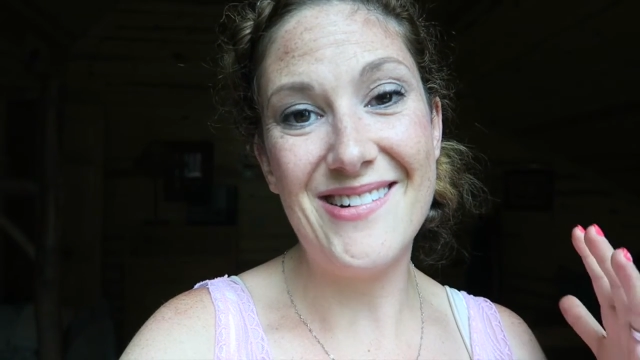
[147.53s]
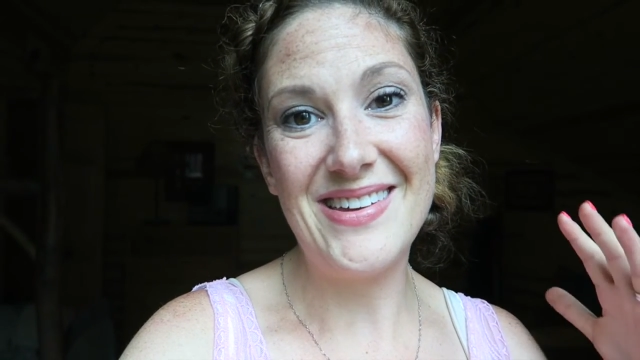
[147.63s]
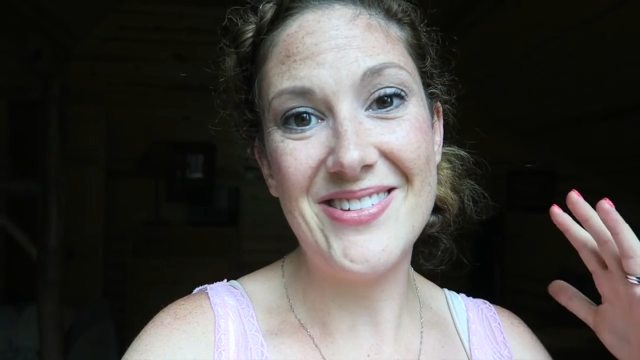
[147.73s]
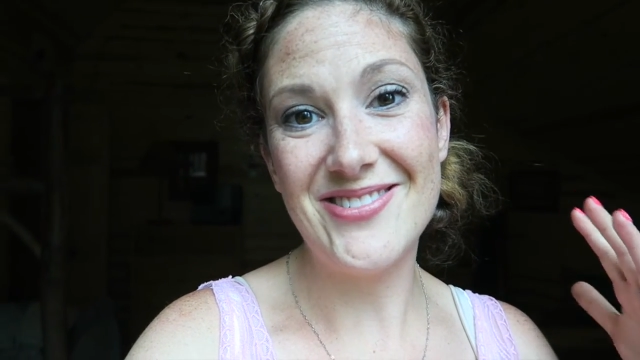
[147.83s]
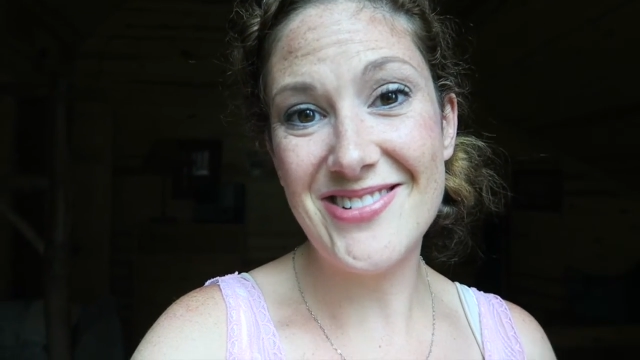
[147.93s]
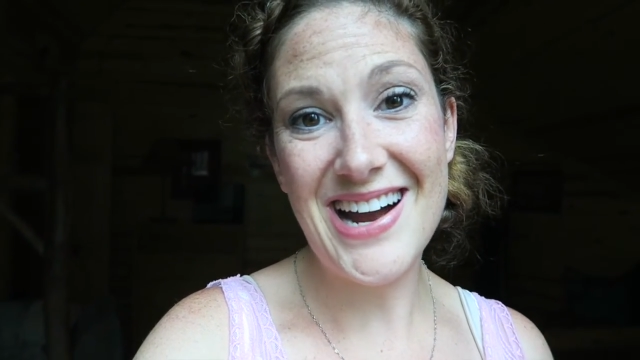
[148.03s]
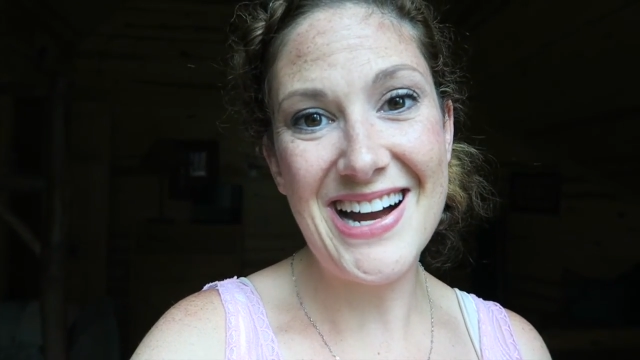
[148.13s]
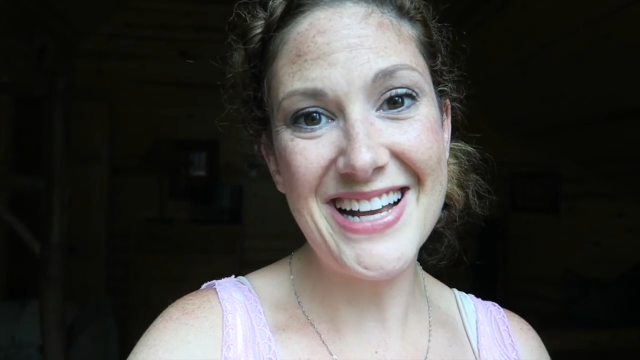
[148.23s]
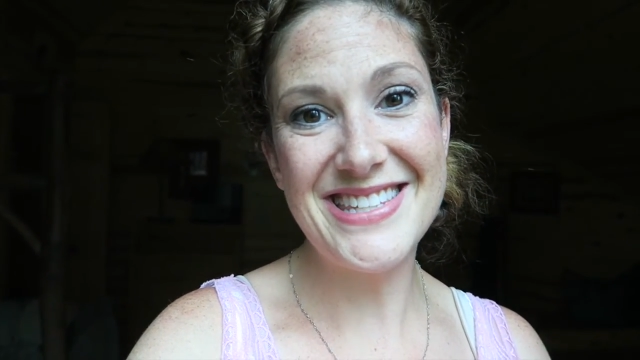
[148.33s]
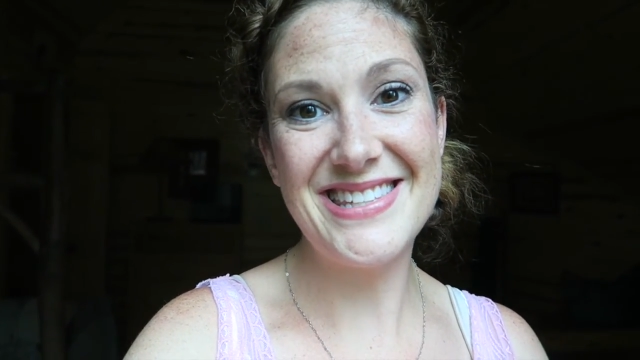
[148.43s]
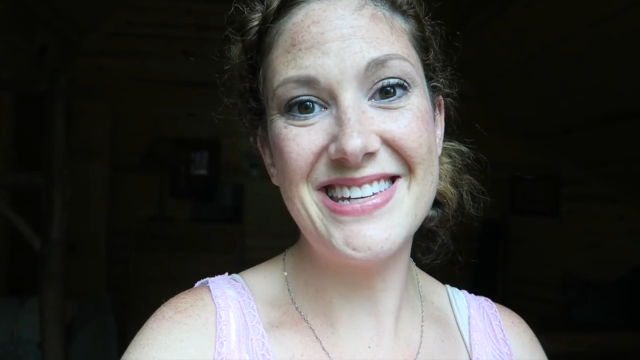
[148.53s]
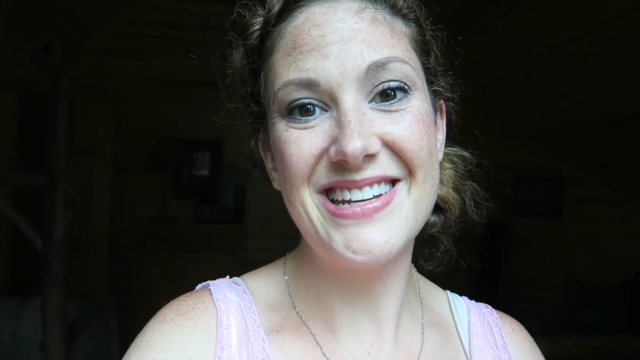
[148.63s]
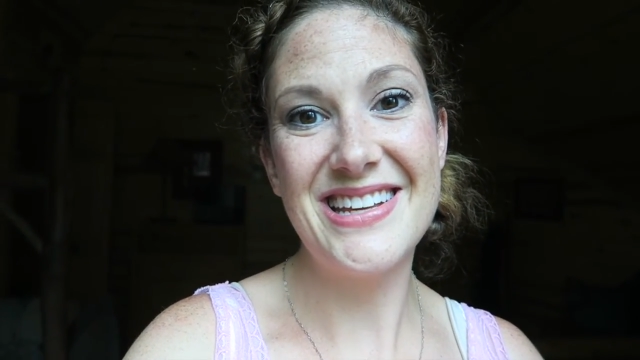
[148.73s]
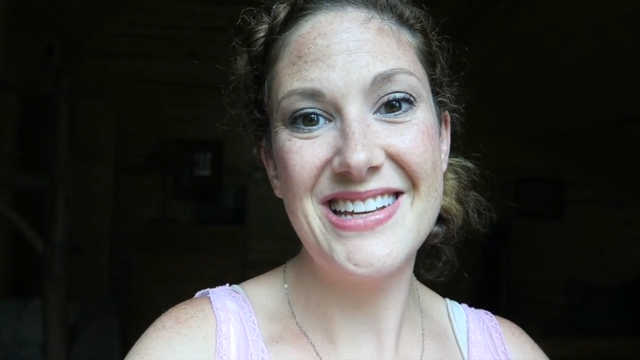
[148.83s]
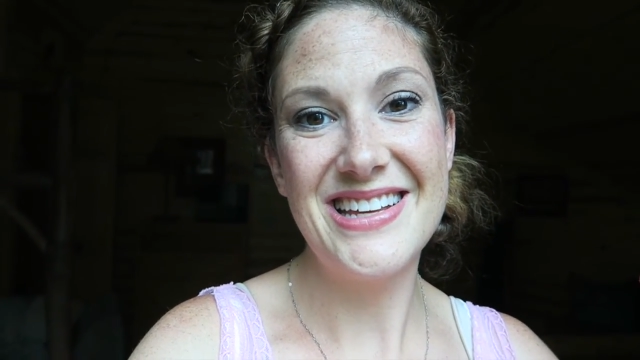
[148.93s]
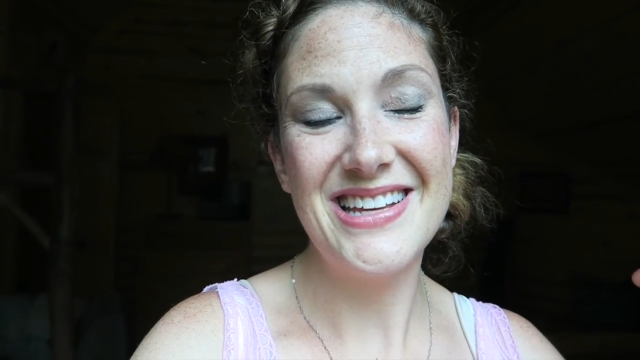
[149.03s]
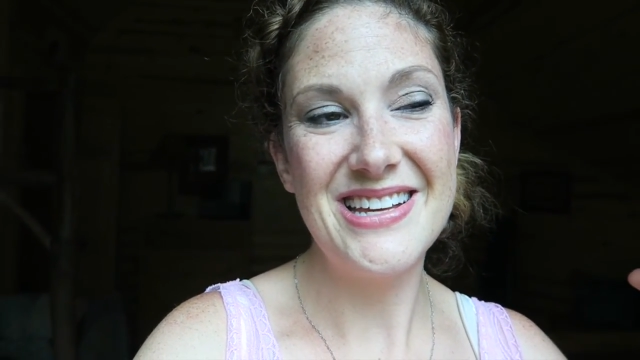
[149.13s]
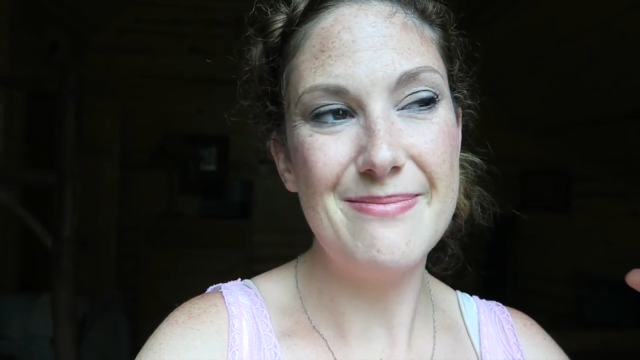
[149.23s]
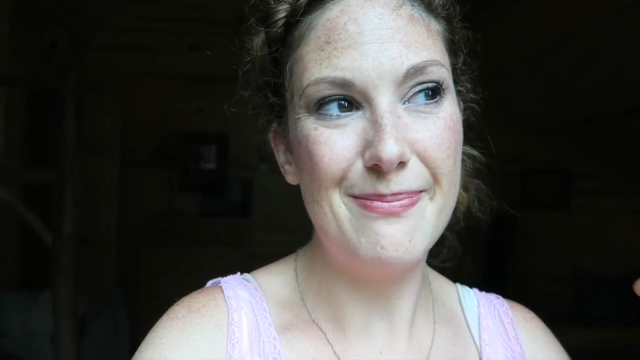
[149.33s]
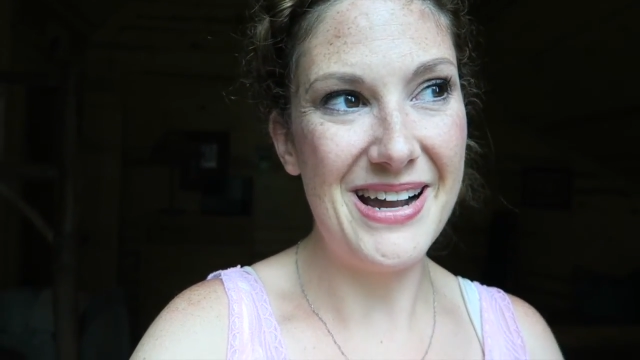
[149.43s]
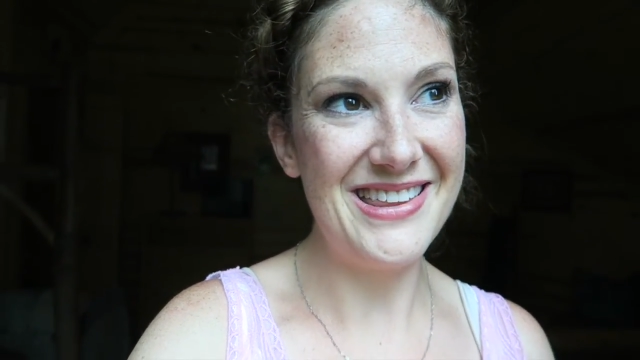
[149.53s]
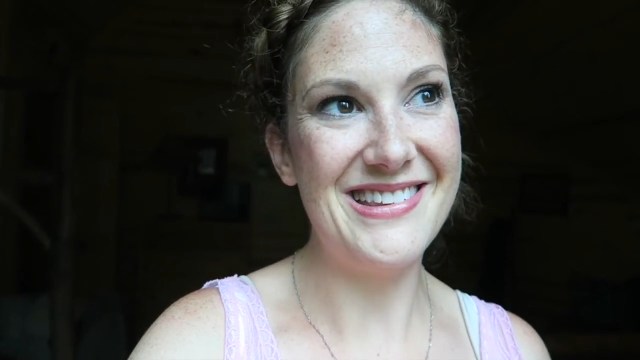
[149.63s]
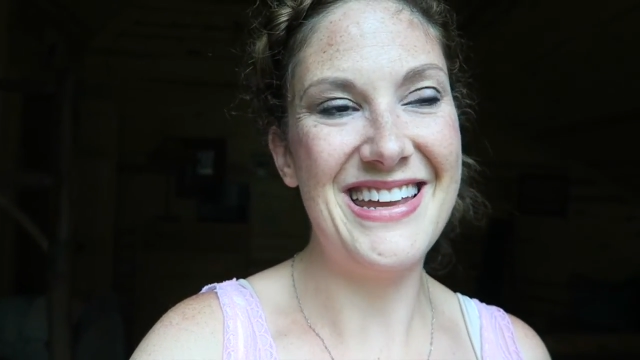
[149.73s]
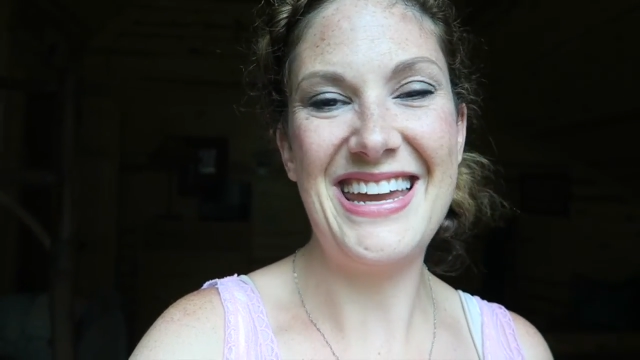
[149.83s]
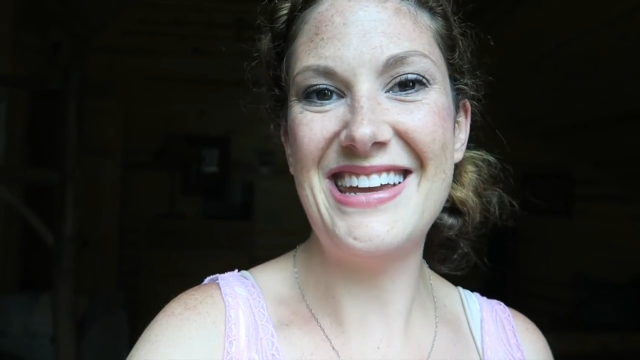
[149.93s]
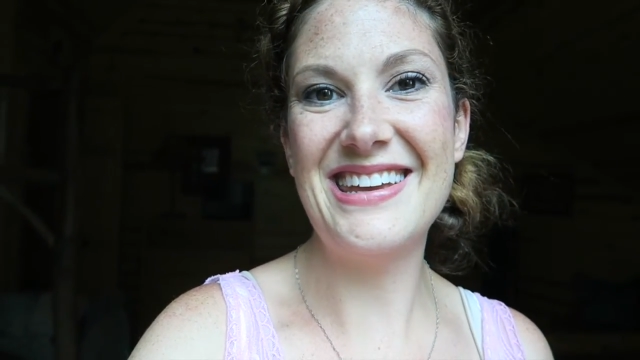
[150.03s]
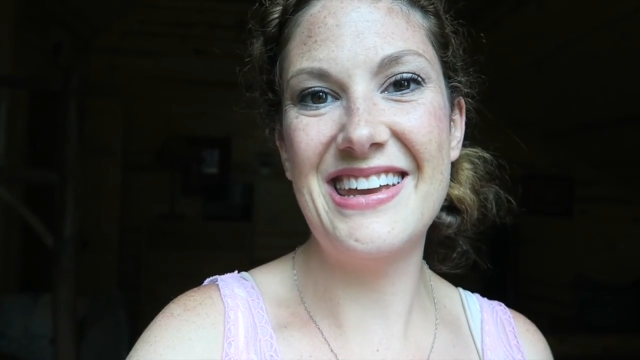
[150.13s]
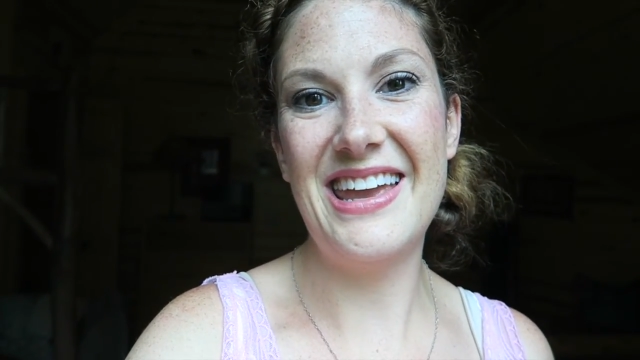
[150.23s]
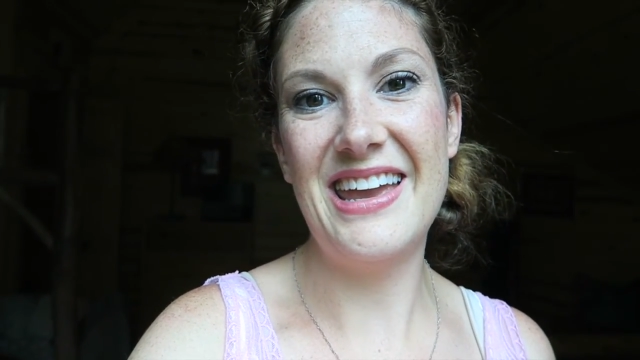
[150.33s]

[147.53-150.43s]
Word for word: out on the rocks by the lake.